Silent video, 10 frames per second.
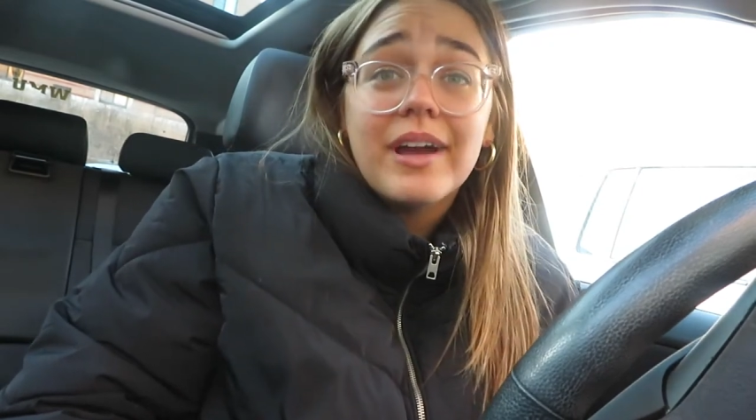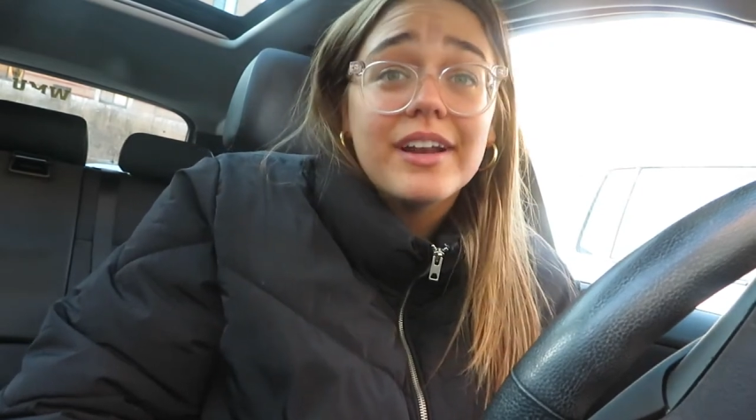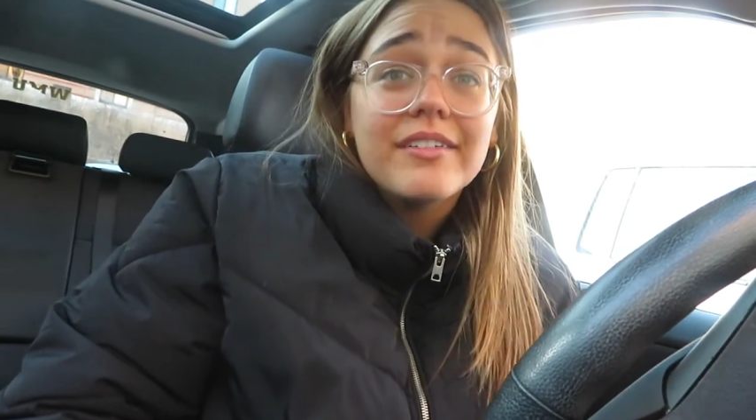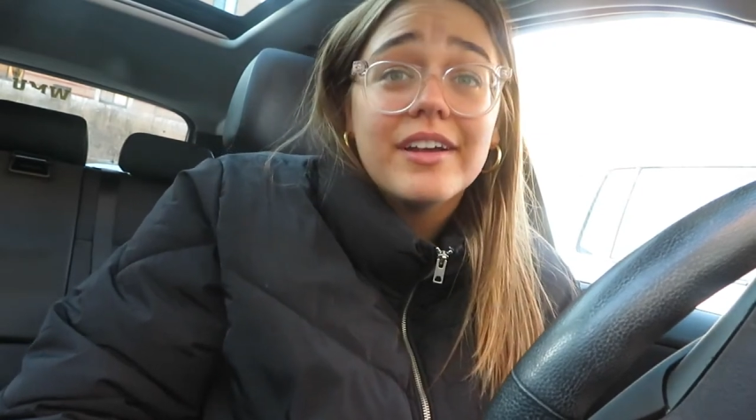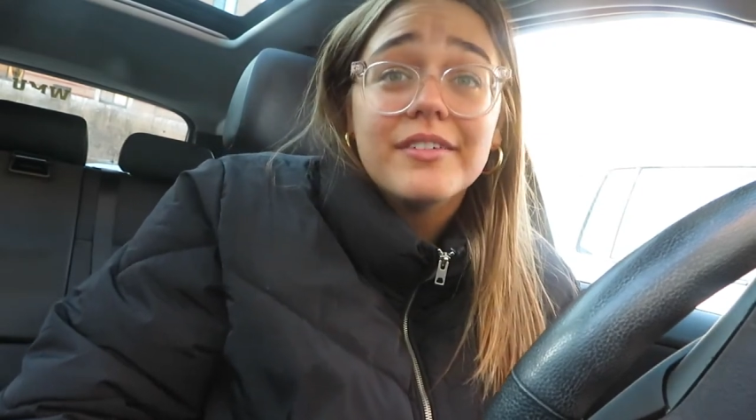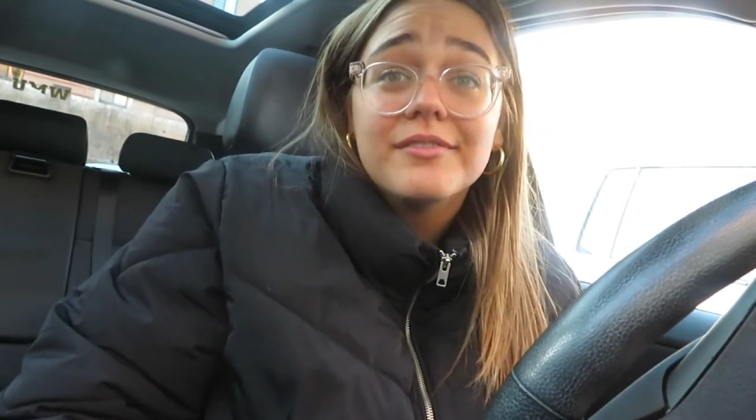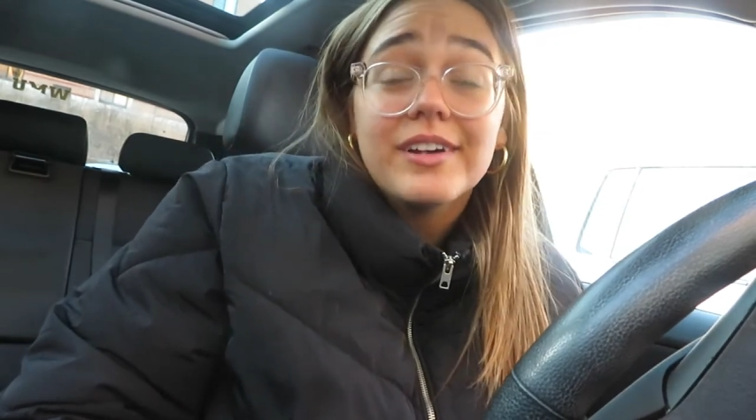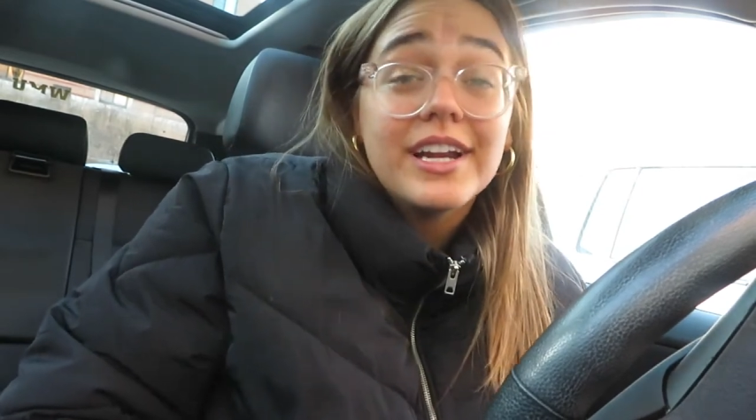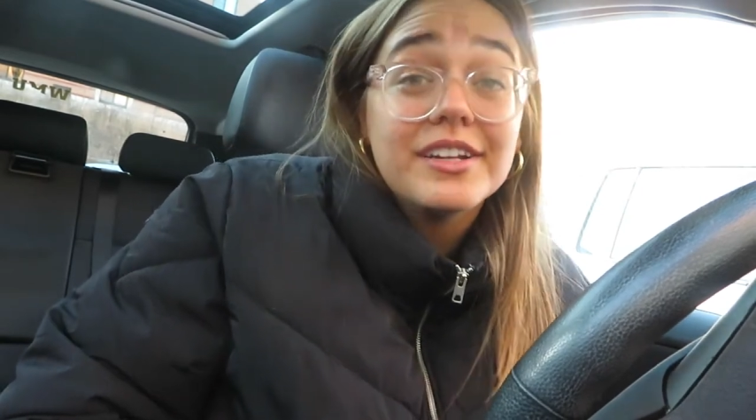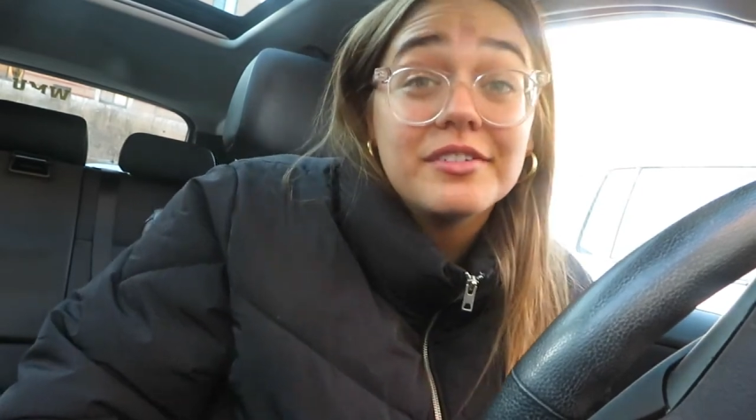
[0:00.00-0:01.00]
I don't know,
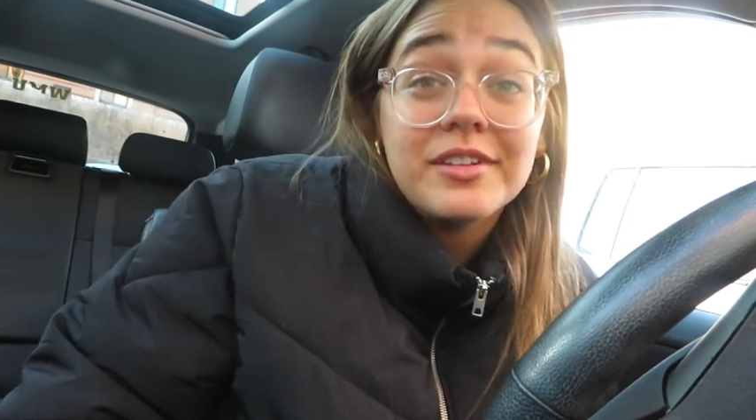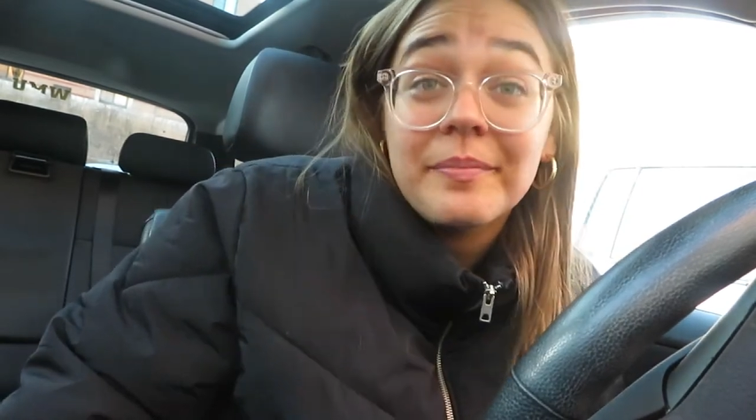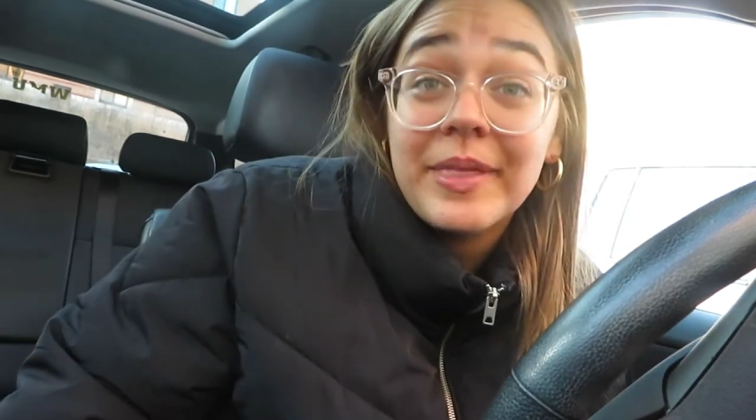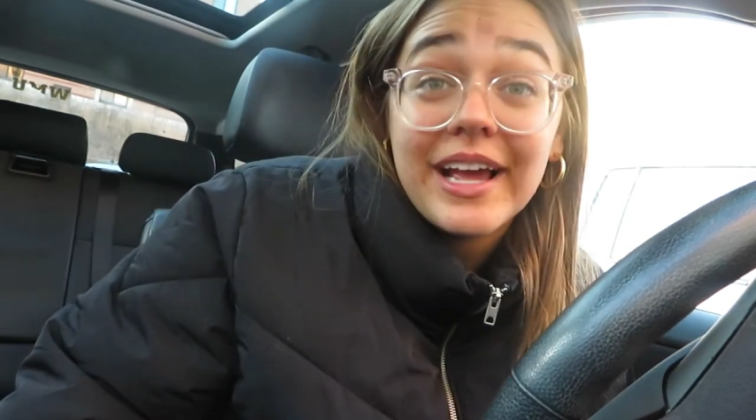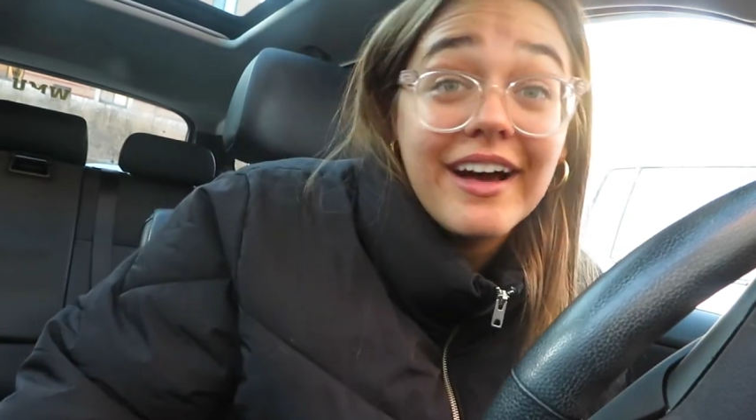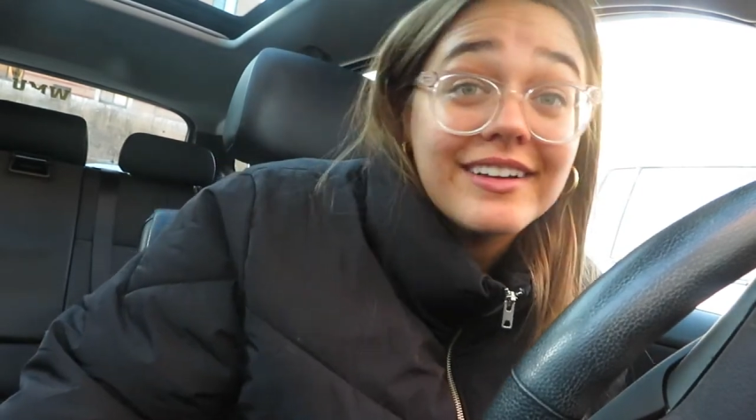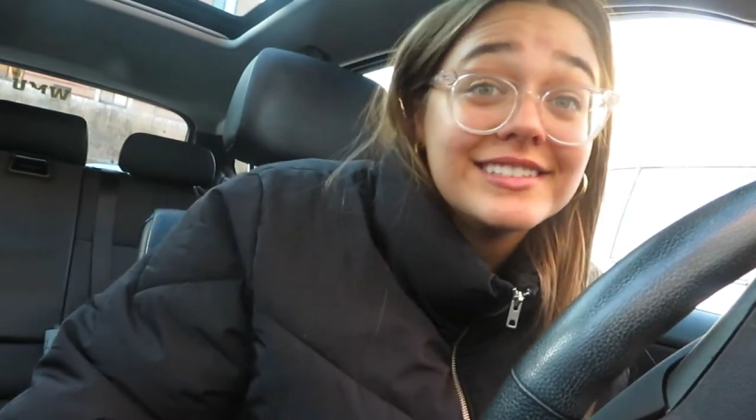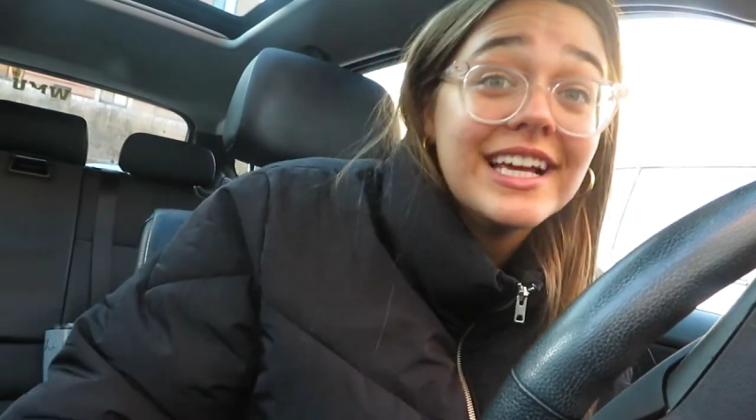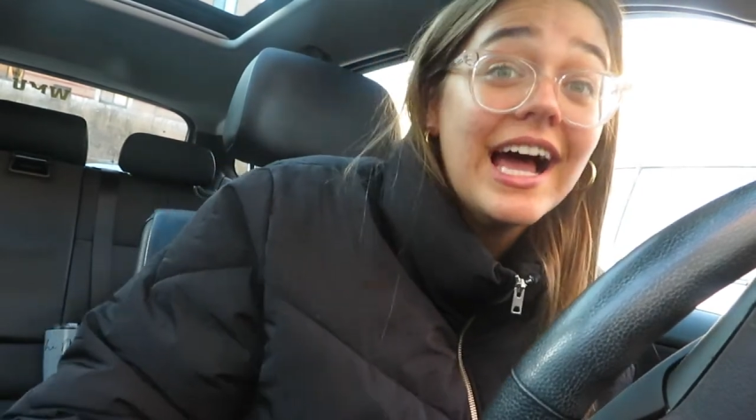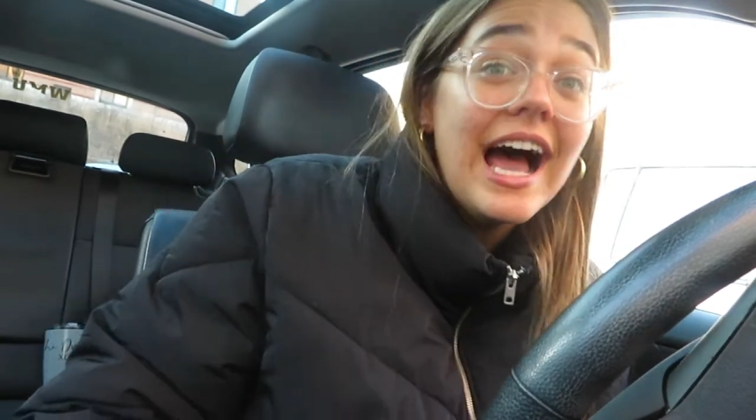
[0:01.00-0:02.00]
when I do something else.